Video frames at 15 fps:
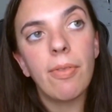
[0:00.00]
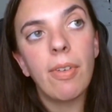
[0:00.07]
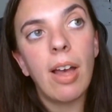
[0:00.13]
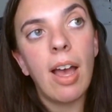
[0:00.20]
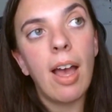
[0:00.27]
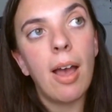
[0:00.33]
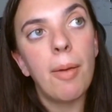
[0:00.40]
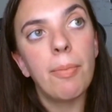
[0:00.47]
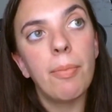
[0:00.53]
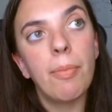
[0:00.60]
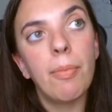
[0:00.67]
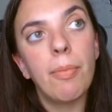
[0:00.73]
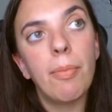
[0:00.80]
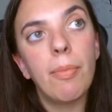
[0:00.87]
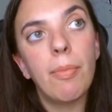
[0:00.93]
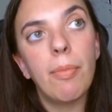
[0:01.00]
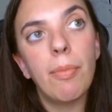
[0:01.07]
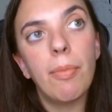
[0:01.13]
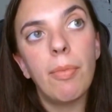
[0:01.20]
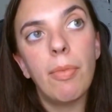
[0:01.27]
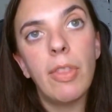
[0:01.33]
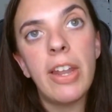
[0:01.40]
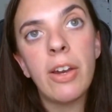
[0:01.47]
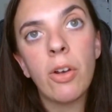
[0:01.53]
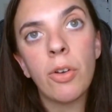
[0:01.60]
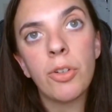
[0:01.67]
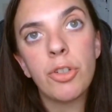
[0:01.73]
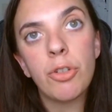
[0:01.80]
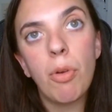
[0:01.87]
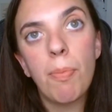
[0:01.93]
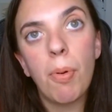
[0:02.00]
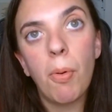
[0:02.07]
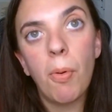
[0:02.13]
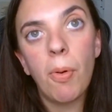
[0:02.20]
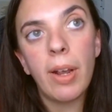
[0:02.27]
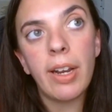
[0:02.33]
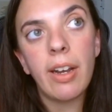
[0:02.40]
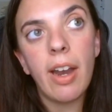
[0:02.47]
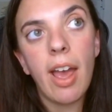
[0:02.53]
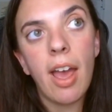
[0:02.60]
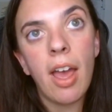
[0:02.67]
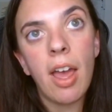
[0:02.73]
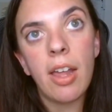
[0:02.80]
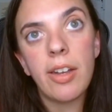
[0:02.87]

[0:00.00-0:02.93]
Then it got to a point I